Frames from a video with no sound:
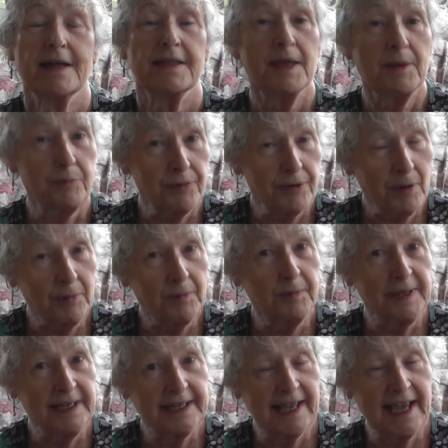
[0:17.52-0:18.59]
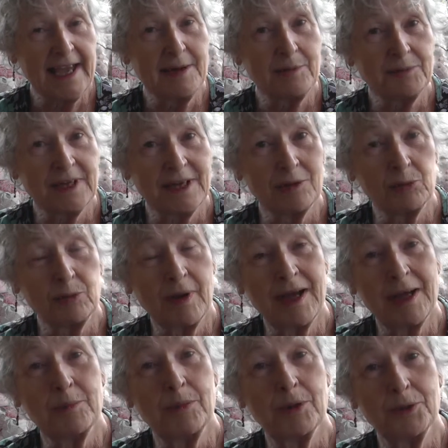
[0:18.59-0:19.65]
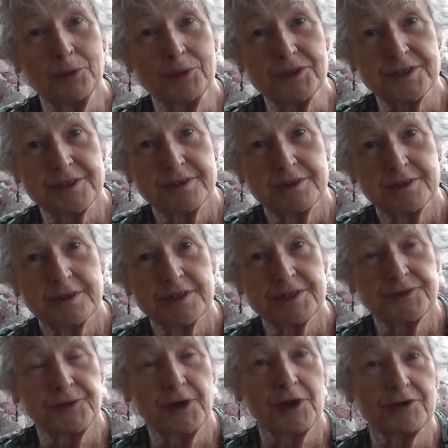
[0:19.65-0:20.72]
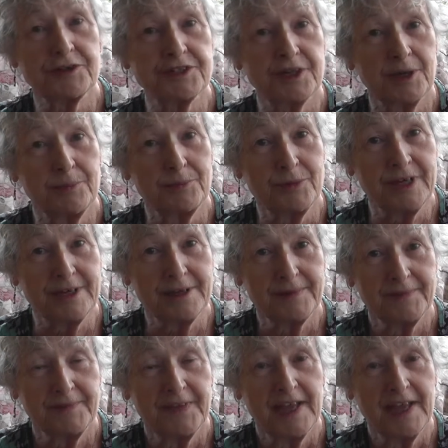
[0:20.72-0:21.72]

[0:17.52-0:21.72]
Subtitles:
They probably came down by boat as far as Cumbria